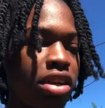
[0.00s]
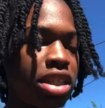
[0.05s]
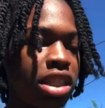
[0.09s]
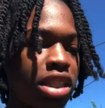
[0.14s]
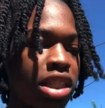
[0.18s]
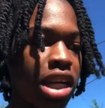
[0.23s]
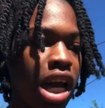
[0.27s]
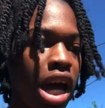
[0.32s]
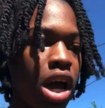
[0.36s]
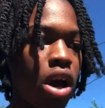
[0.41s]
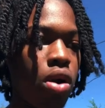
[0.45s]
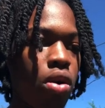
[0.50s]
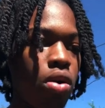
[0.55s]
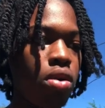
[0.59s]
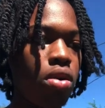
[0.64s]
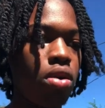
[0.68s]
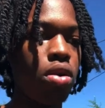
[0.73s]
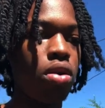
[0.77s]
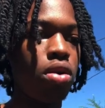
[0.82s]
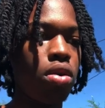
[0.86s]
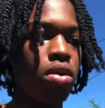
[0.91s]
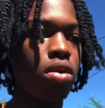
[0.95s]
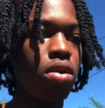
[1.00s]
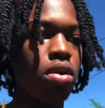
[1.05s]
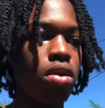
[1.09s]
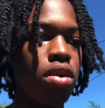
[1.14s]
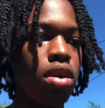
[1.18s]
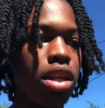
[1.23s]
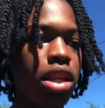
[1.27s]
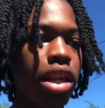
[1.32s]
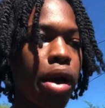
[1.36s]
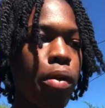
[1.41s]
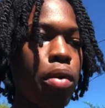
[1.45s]
child,
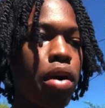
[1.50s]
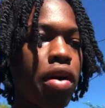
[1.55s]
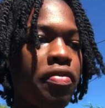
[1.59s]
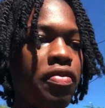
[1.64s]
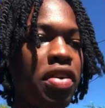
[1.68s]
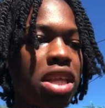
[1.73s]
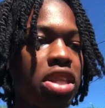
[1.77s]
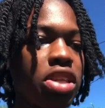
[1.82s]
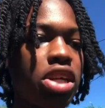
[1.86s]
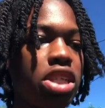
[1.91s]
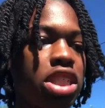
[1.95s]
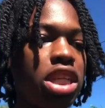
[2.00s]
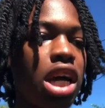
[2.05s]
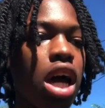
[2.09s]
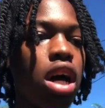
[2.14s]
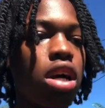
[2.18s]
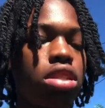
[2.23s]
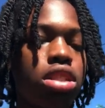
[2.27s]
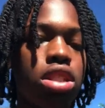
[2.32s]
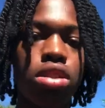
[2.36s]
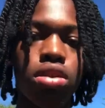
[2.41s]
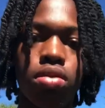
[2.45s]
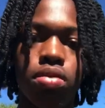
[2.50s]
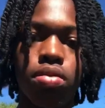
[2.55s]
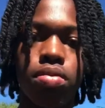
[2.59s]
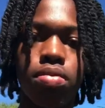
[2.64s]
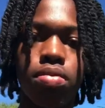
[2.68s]
that will affect their child too.